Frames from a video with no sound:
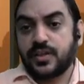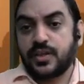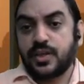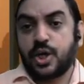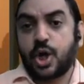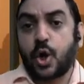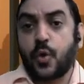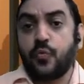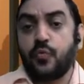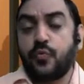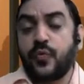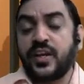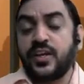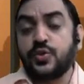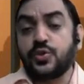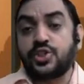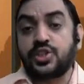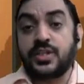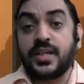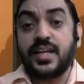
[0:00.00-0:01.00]
How when
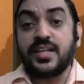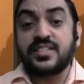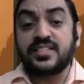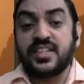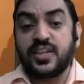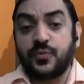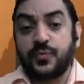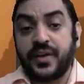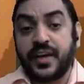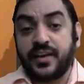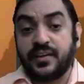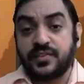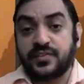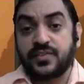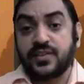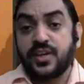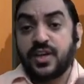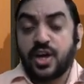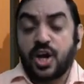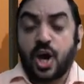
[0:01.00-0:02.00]
you change the
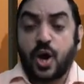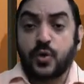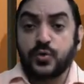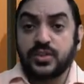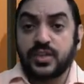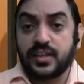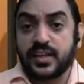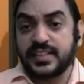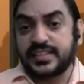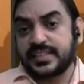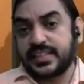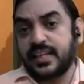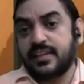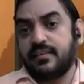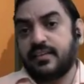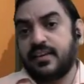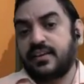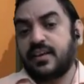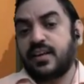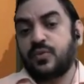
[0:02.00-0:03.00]
weights, how the risk and
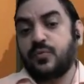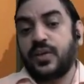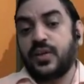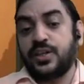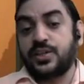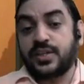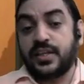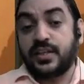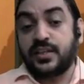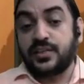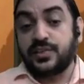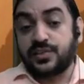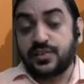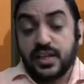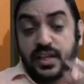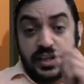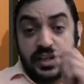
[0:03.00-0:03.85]
return will change.